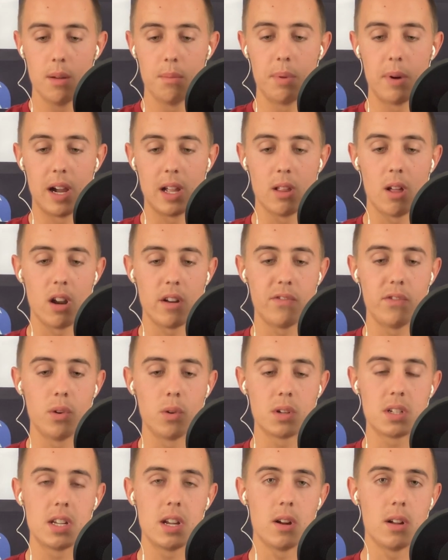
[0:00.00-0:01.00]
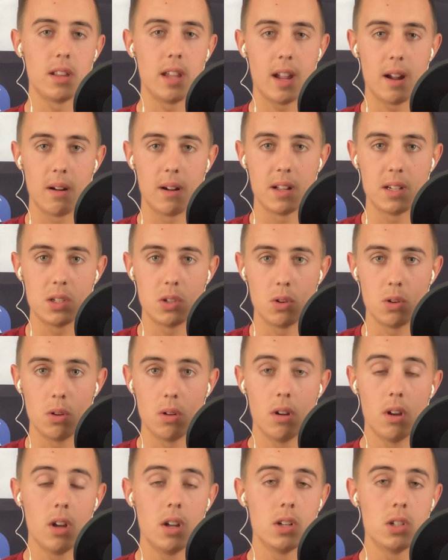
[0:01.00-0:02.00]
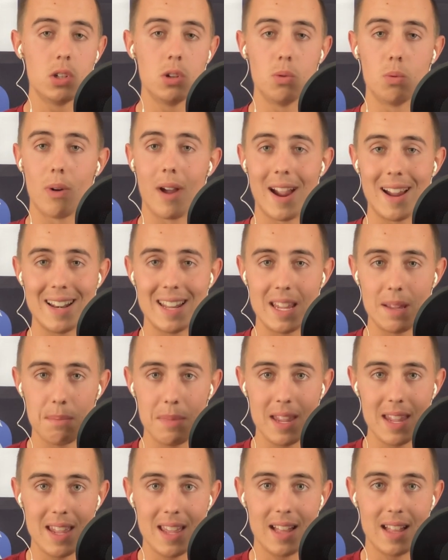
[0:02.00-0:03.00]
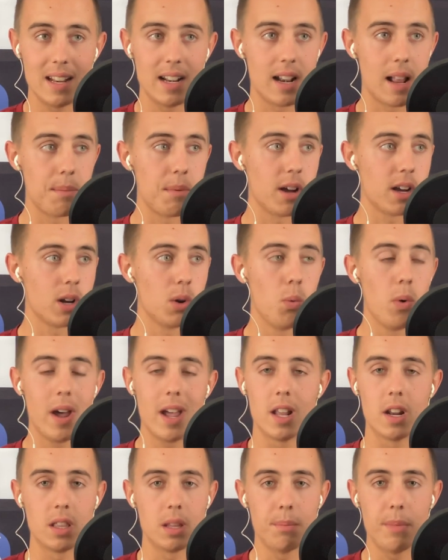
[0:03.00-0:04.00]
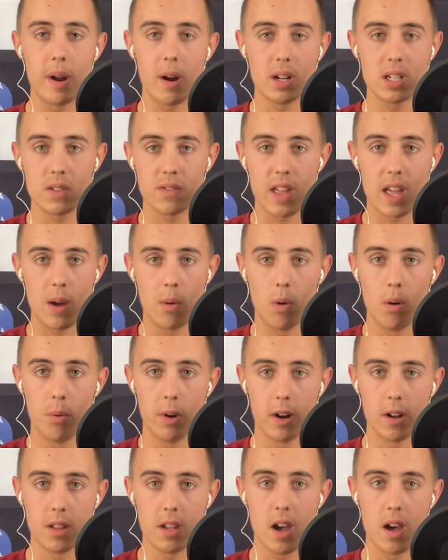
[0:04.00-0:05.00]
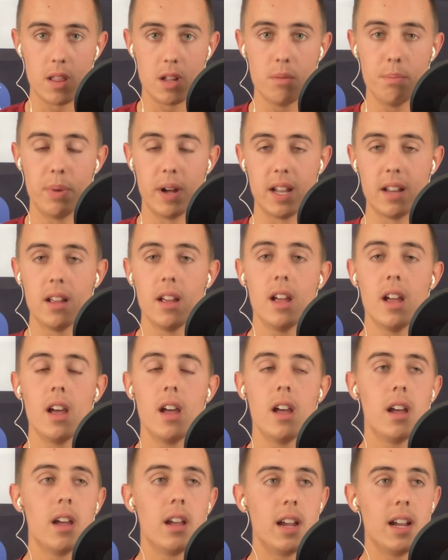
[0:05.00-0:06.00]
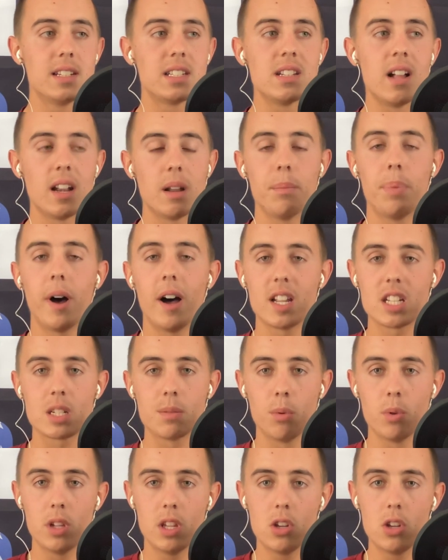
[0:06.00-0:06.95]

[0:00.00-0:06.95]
by a lot of folks here in the area to write him in, and I'm not going to weigh in on the merits of that one way or the other, but it's not impossible.